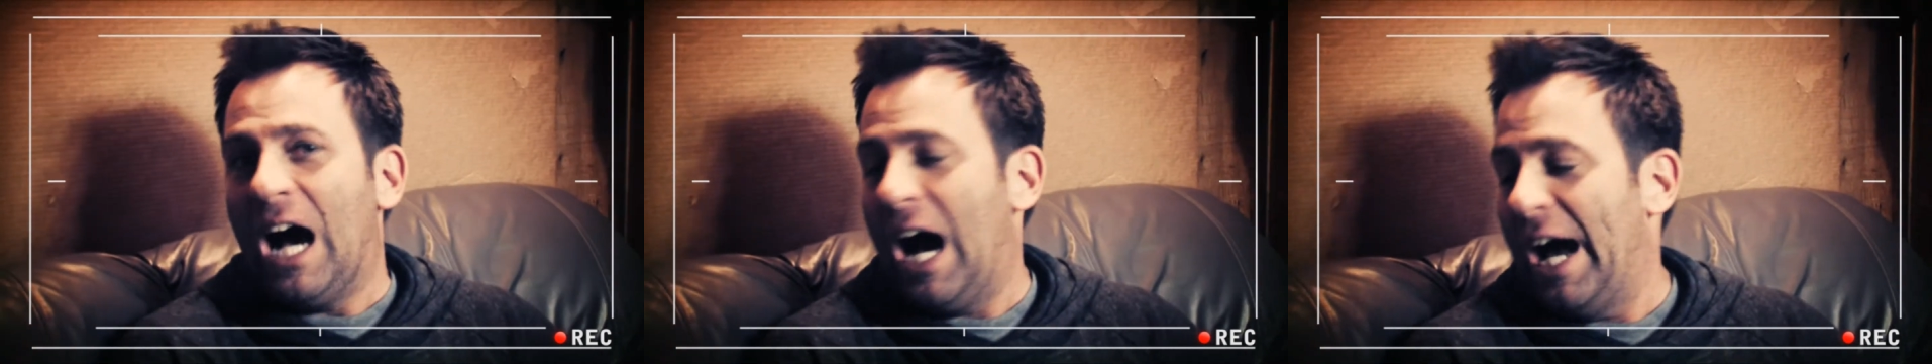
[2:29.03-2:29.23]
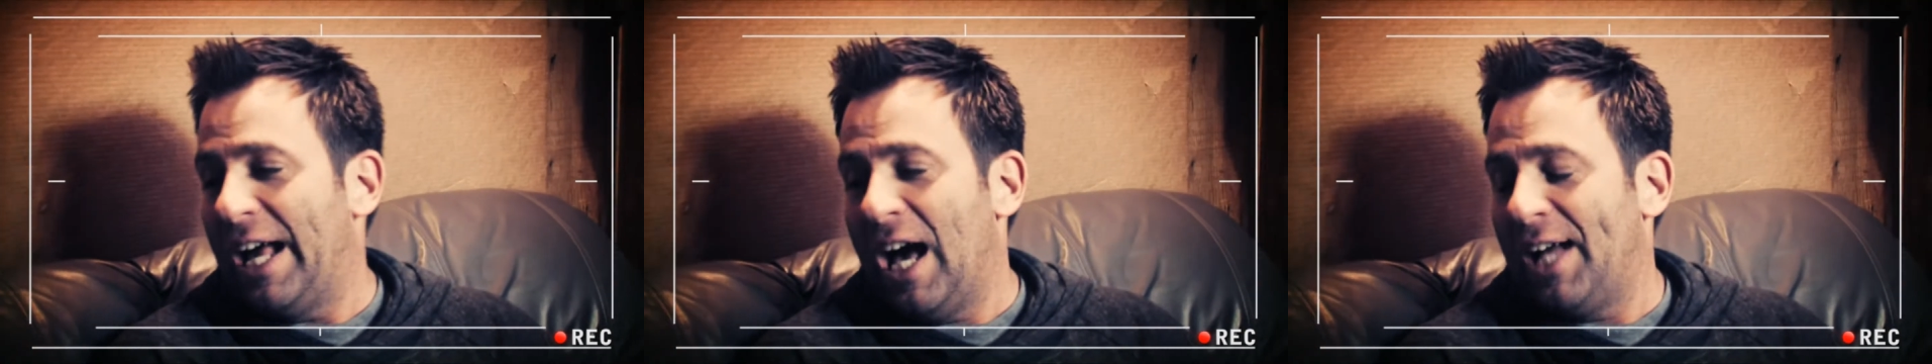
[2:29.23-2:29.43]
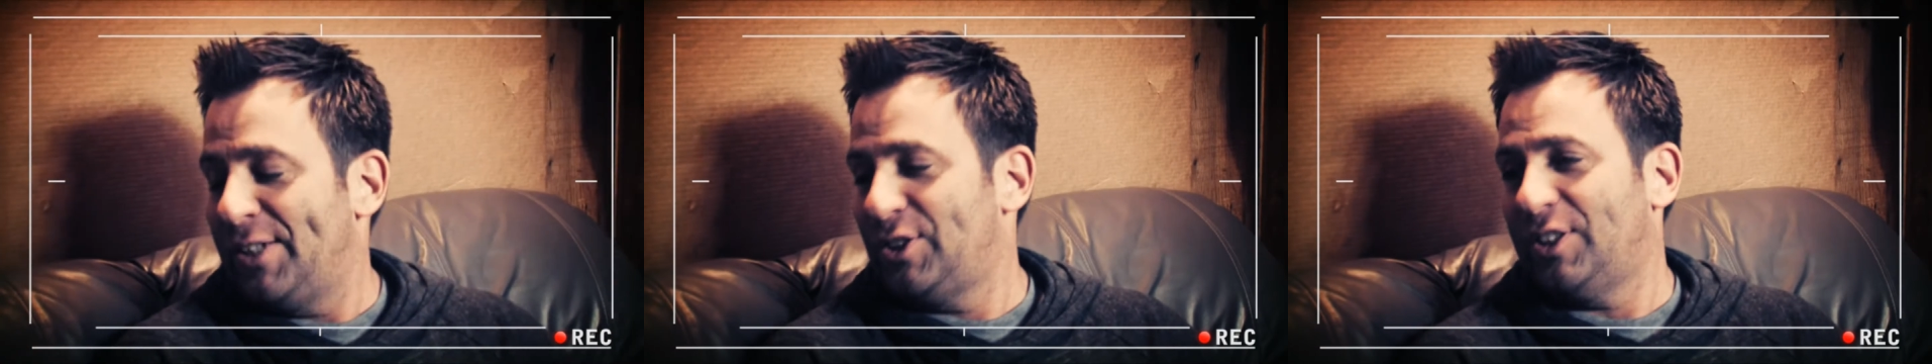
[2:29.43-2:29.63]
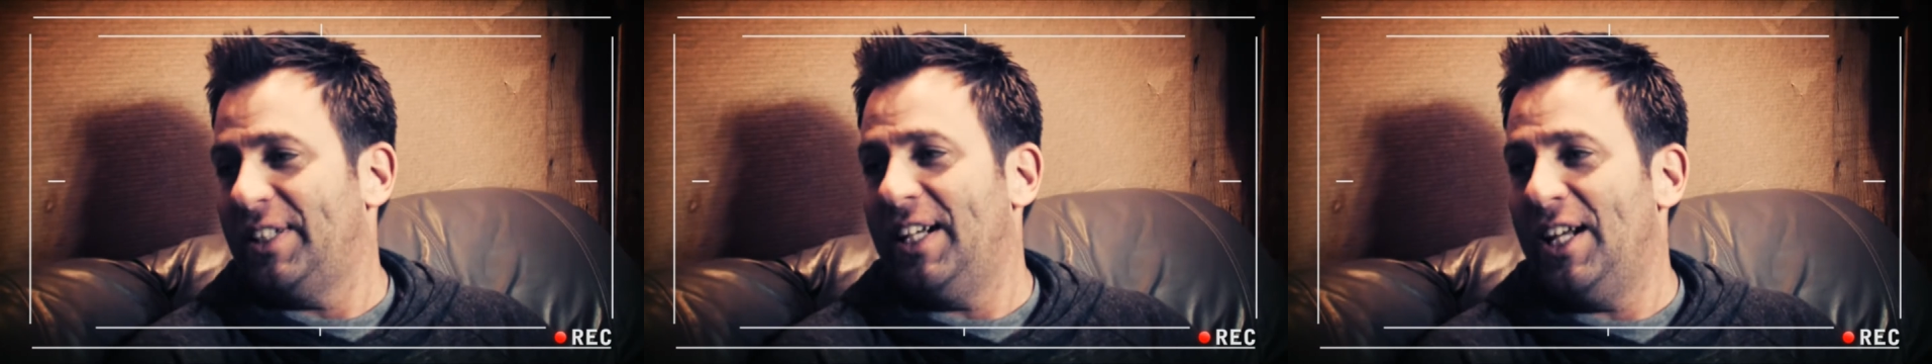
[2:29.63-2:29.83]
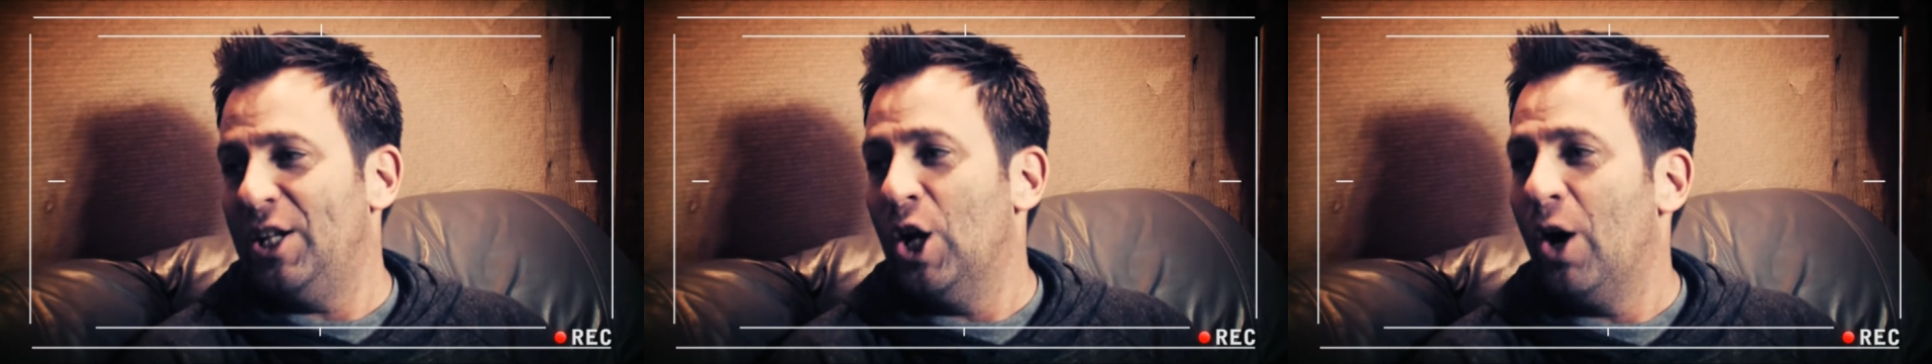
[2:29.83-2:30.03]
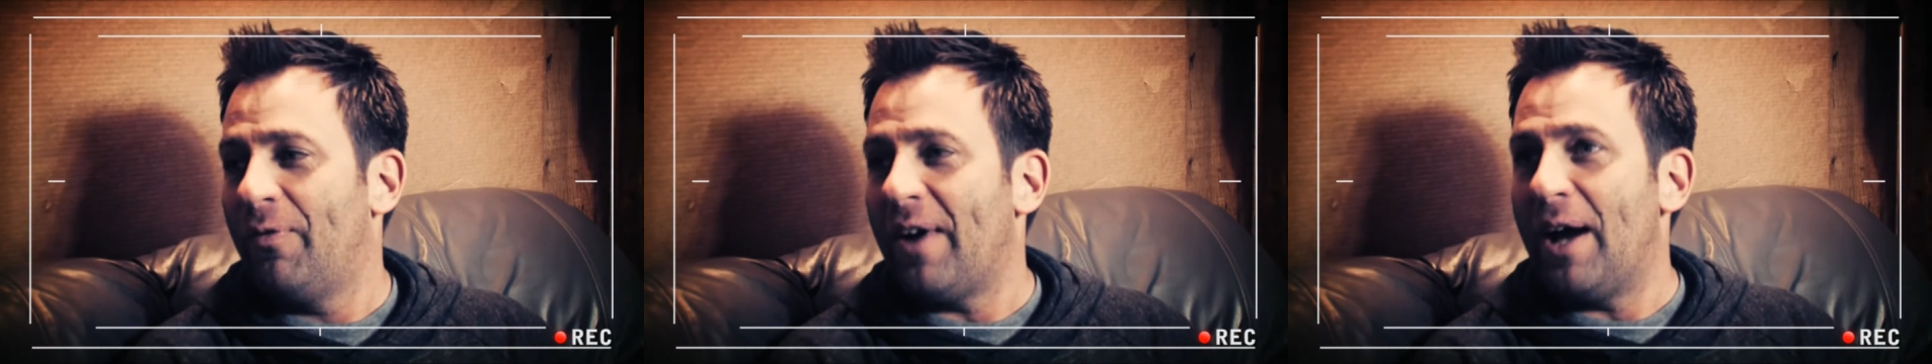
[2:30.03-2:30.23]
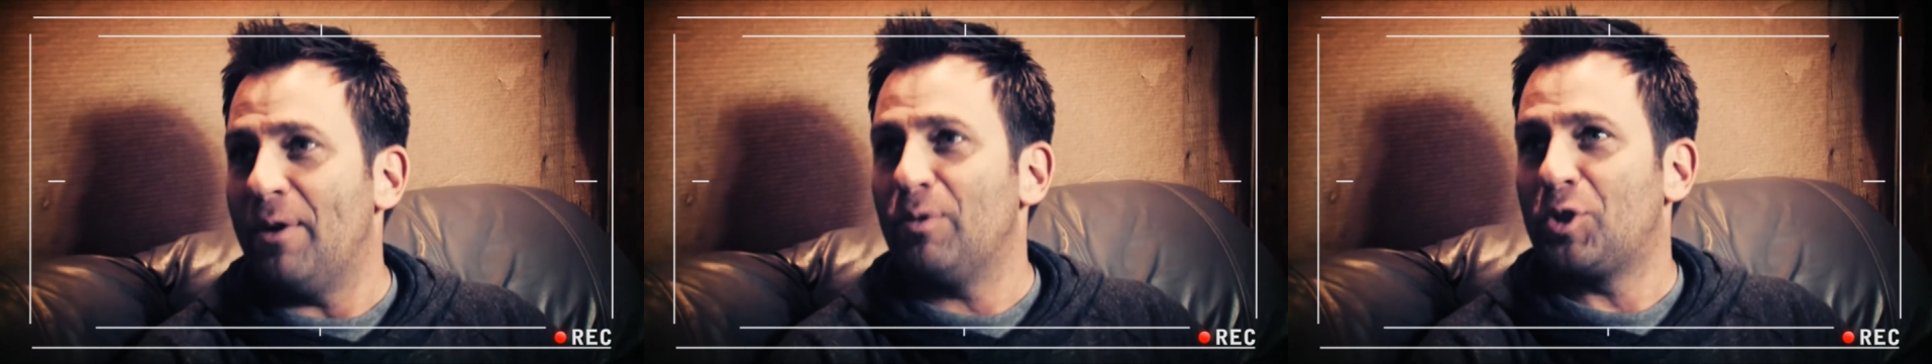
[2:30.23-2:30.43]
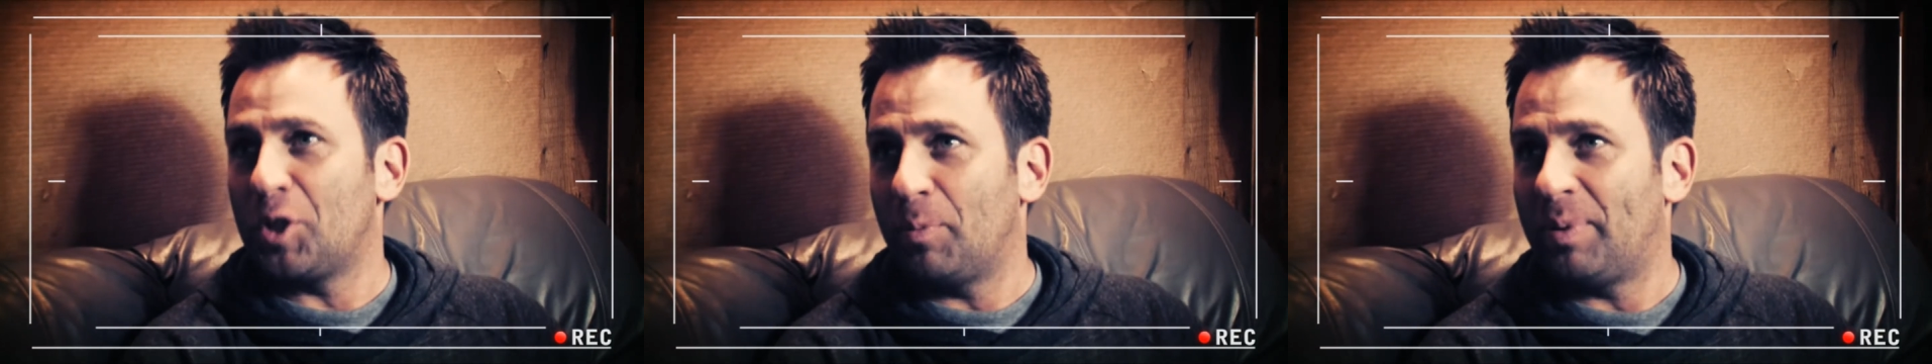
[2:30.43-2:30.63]
I honestly didn't know if
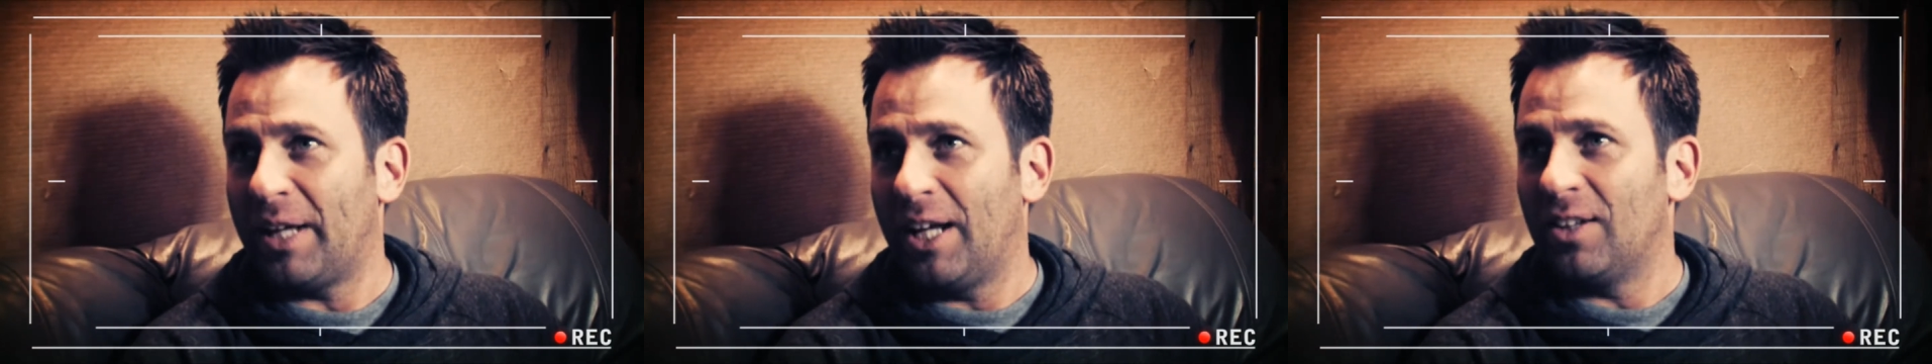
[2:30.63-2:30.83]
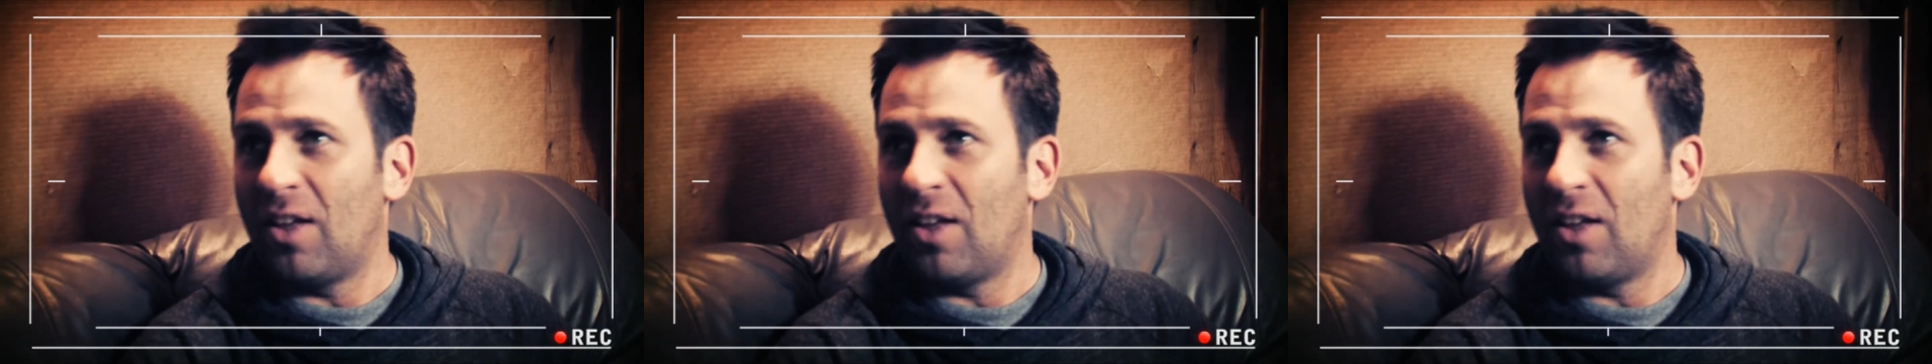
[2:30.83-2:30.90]
I should play